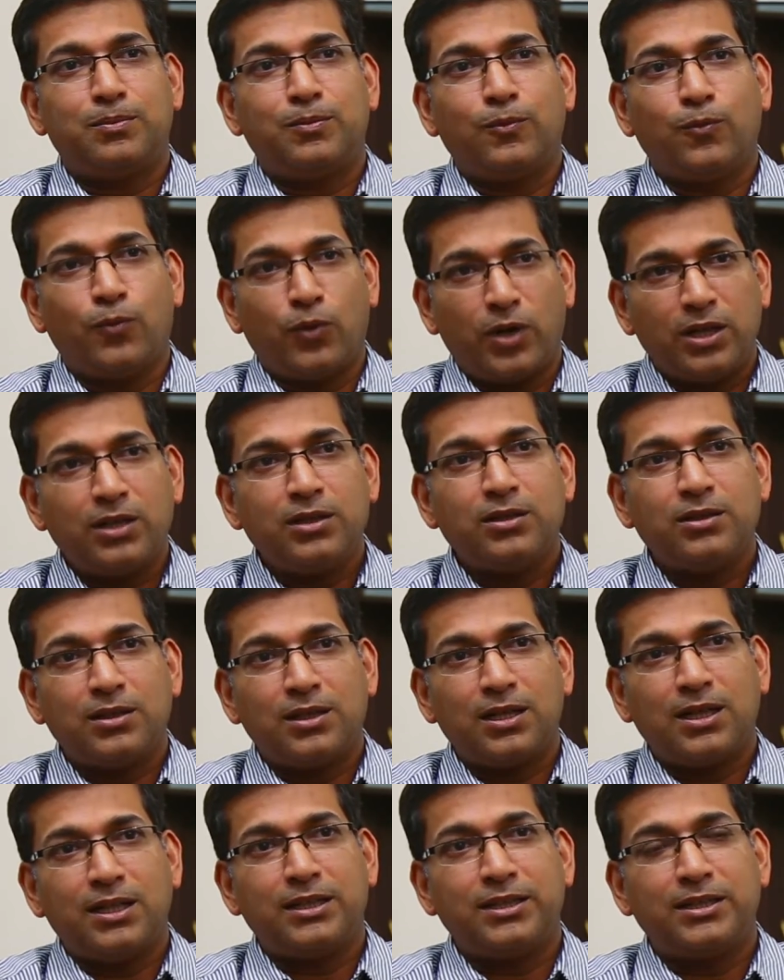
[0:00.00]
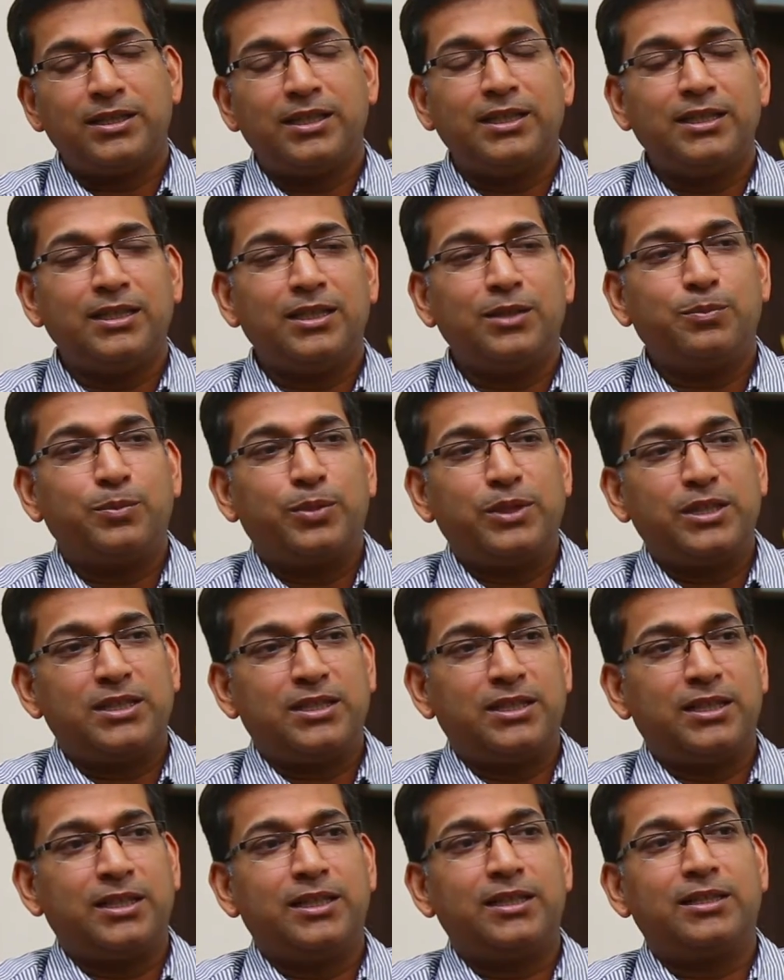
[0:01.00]
One, I really
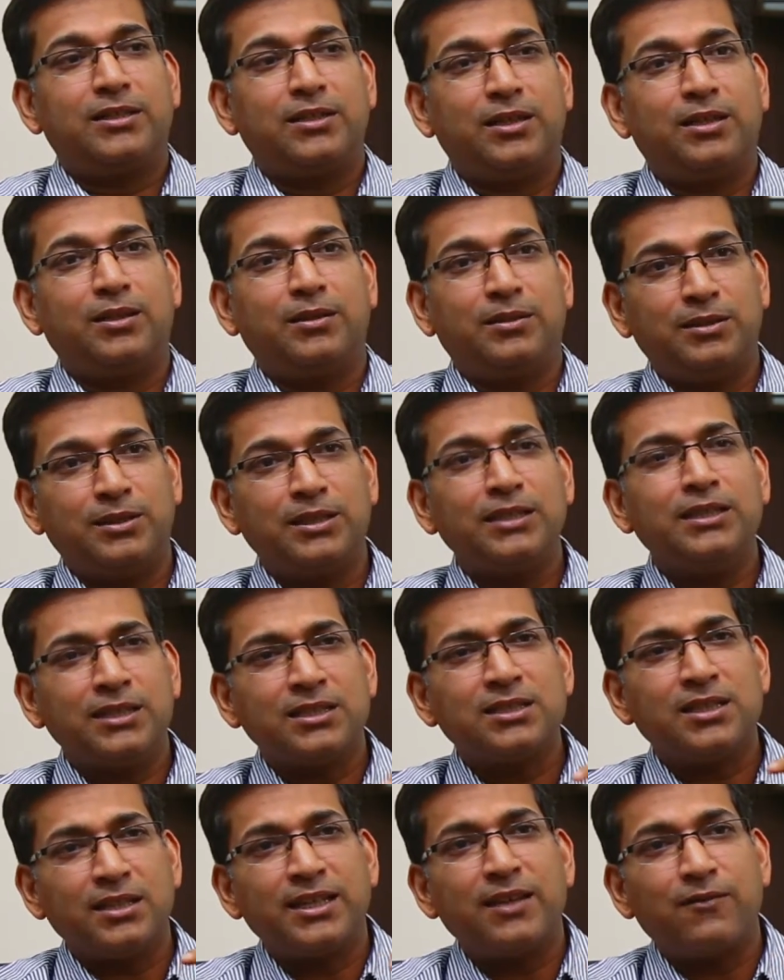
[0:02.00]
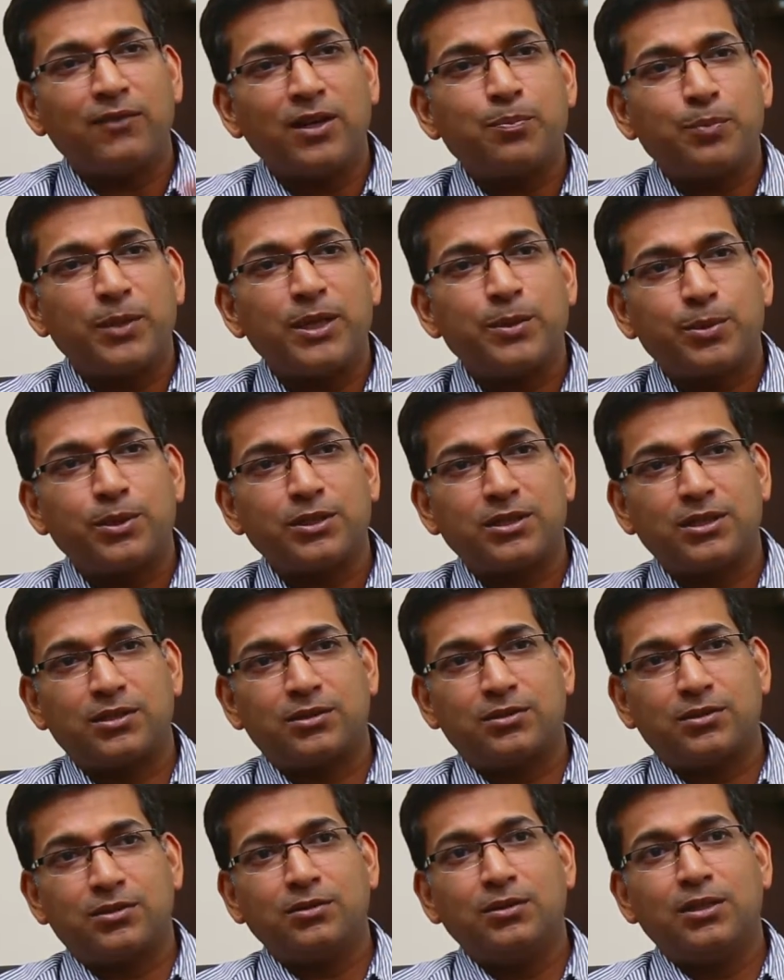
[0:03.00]
appreciate, and this is a development
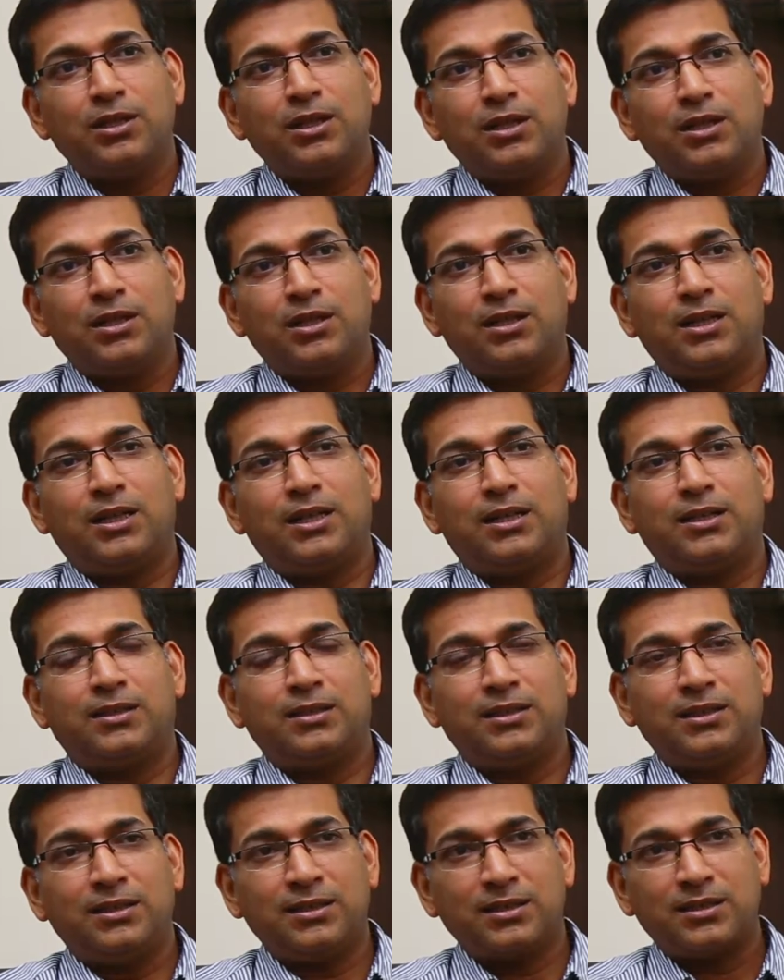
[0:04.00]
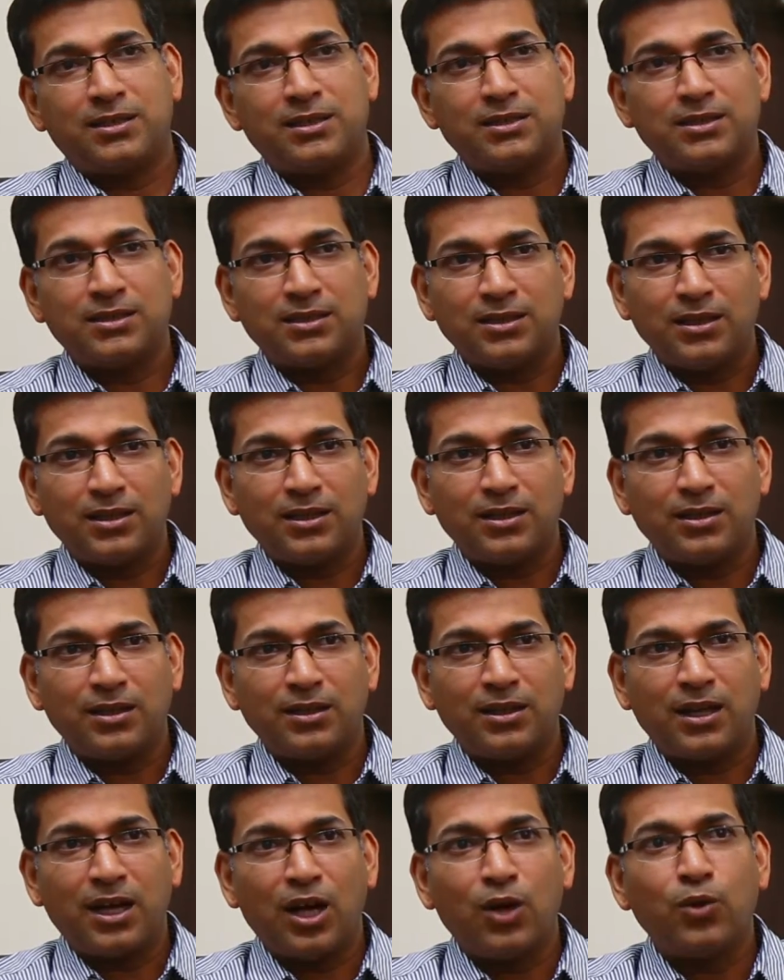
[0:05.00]
process too, and this is
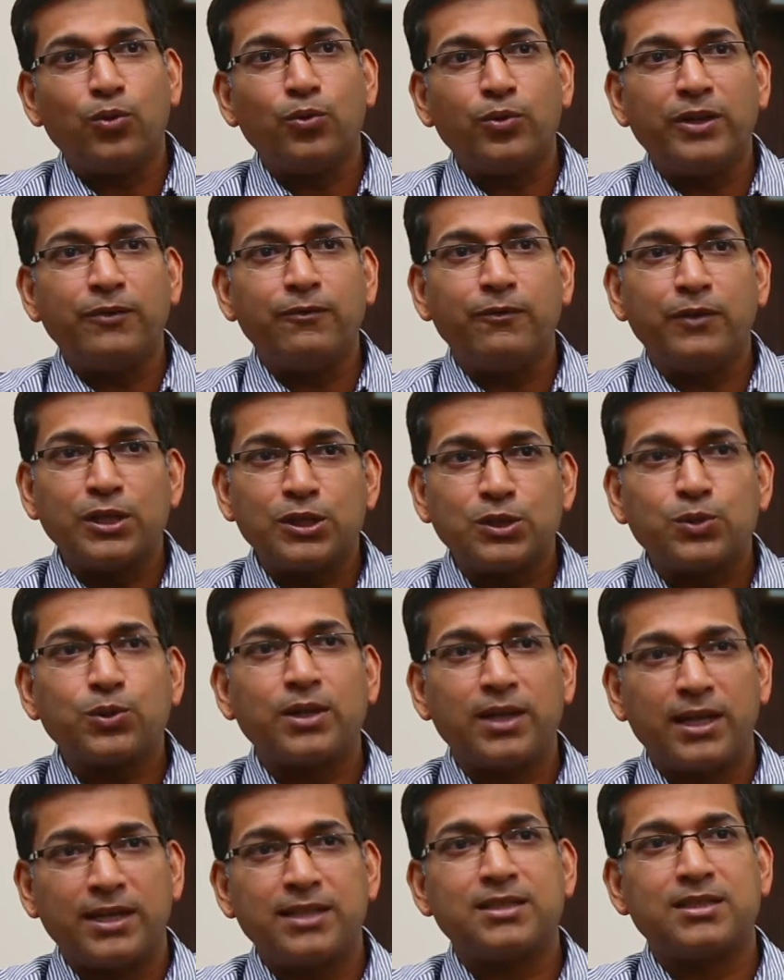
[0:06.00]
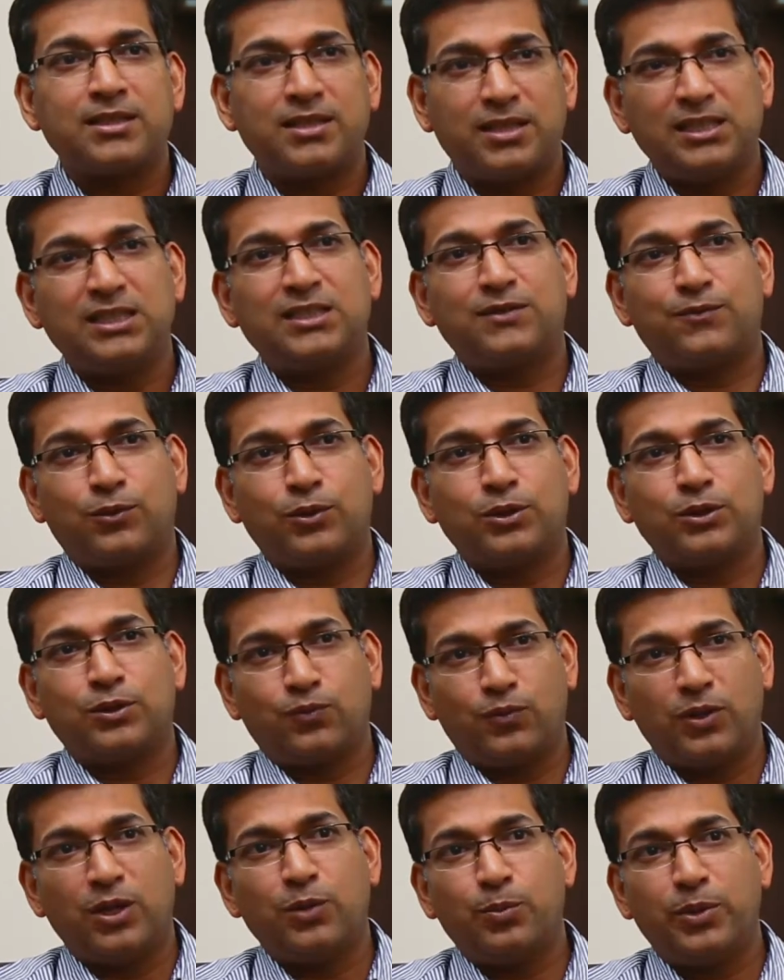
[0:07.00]
how we visualize
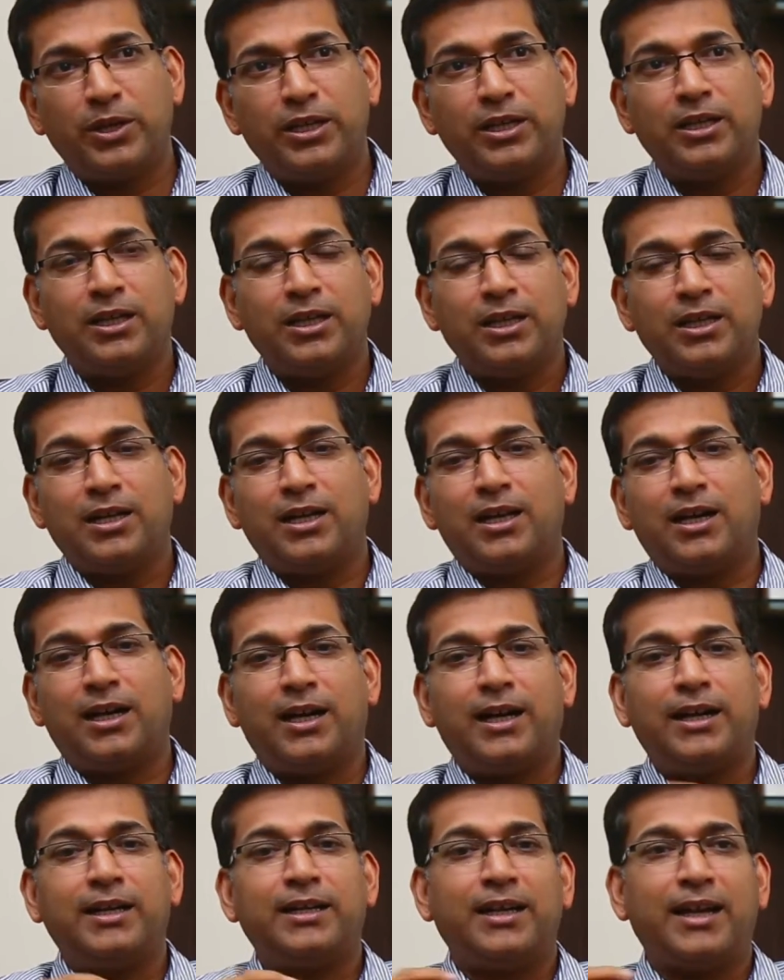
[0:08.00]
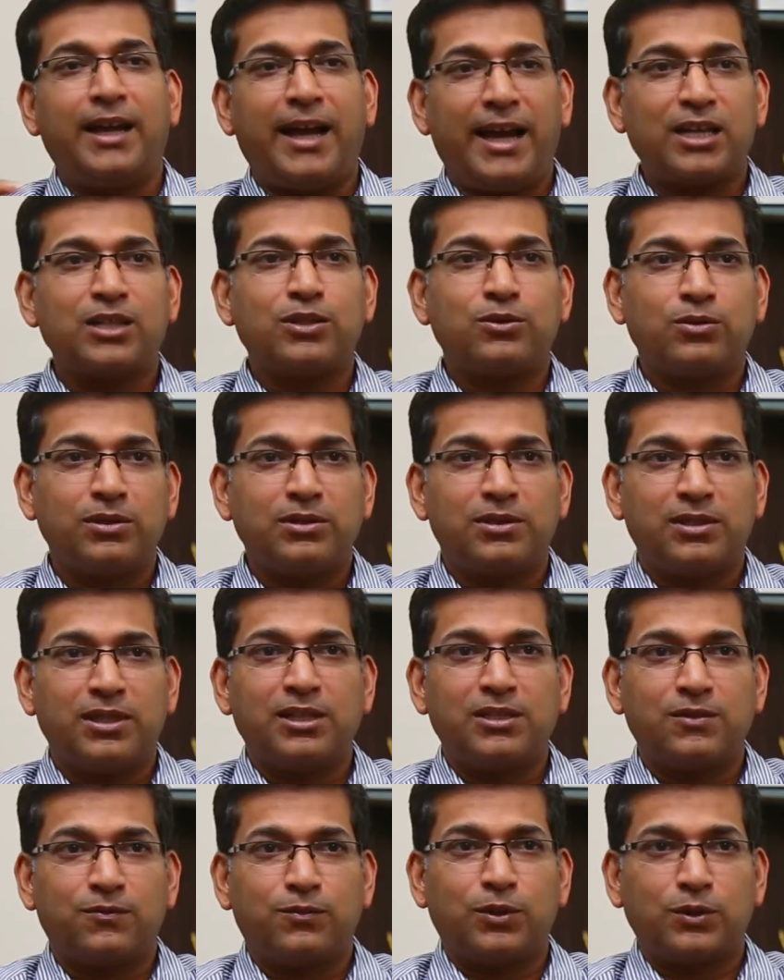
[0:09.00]
Salesforce will be and actual
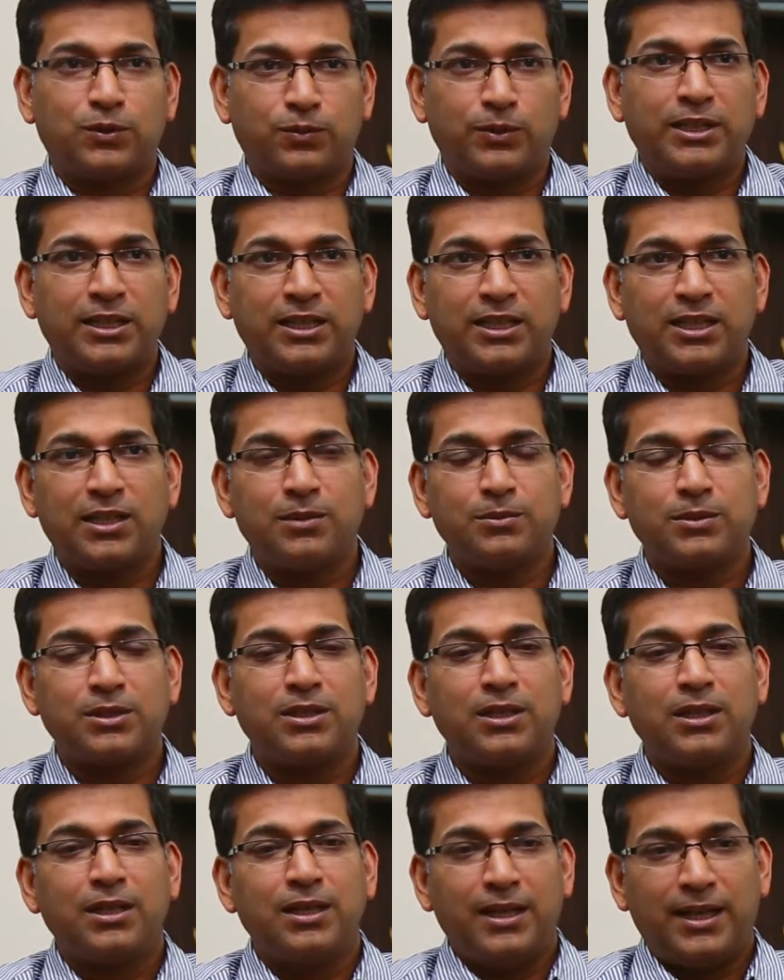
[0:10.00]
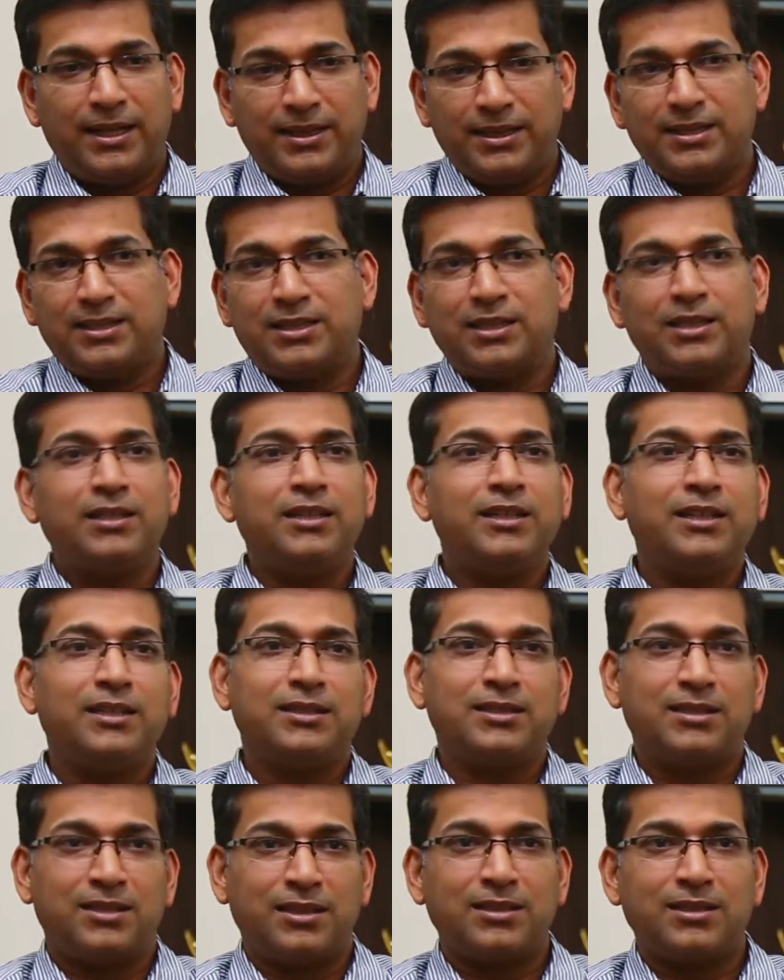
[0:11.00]
Salesforce when it comes. And the journey
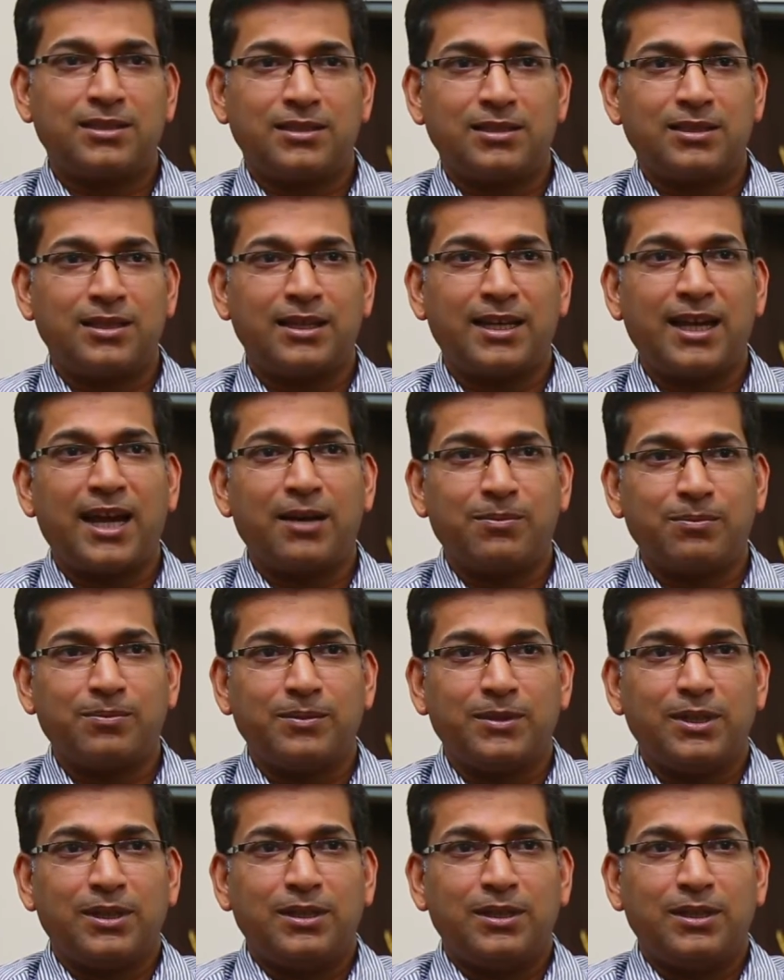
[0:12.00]
is this gap.